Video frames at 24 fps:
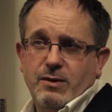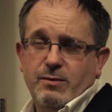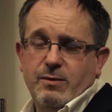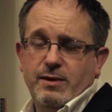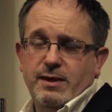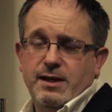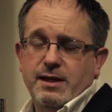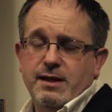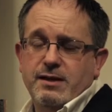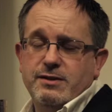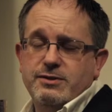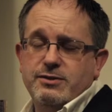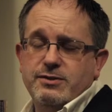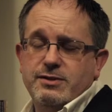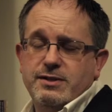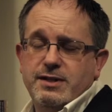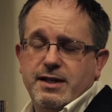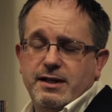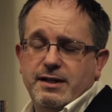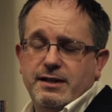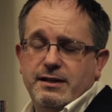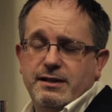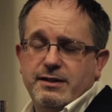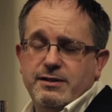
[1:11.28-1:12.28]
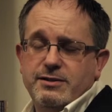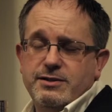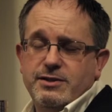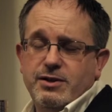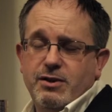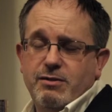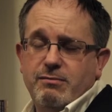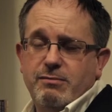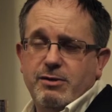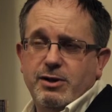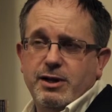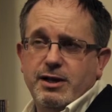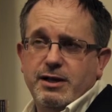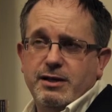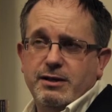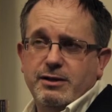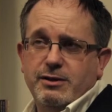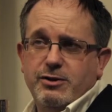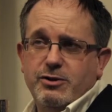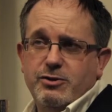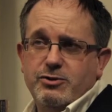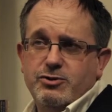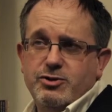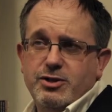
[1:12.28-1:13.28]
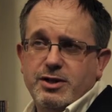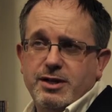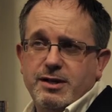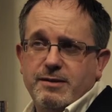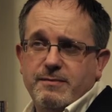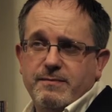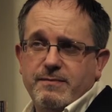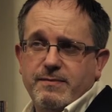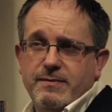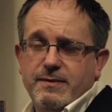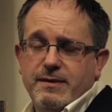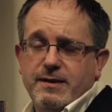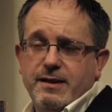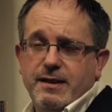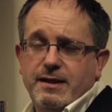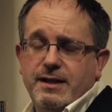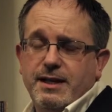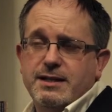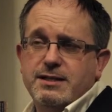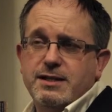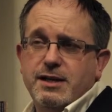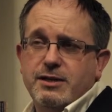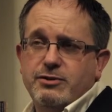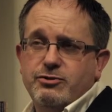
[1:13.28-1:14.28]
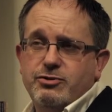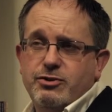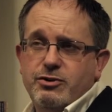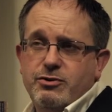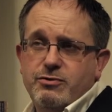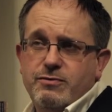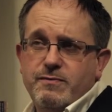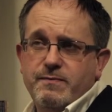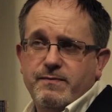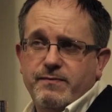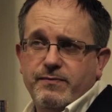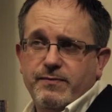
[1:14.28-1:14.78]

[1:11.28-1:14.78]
Well, they also say that there's no money in the country. That's not true.